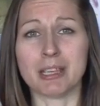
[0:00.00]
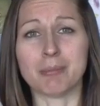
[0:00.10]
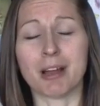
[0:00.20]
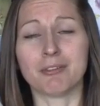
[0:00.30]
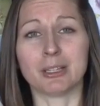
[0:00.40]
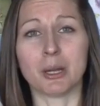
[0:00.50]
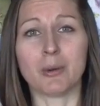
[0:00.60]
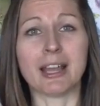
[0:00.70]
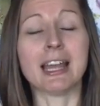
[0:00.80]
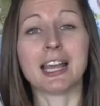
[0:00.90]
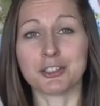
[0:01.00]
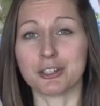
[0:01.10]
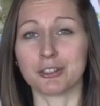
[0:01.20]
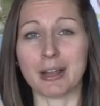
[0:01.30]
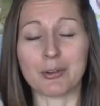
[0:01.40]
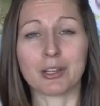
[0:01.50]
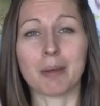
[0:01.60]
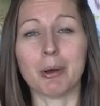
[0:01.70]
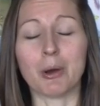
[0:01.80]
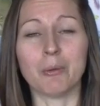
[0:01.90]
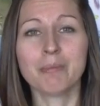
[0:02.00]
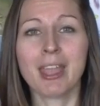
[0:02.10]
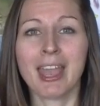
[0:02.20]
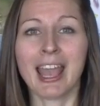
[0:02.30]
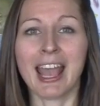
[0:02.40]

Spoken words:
in Buffalo and had to turn around and come home.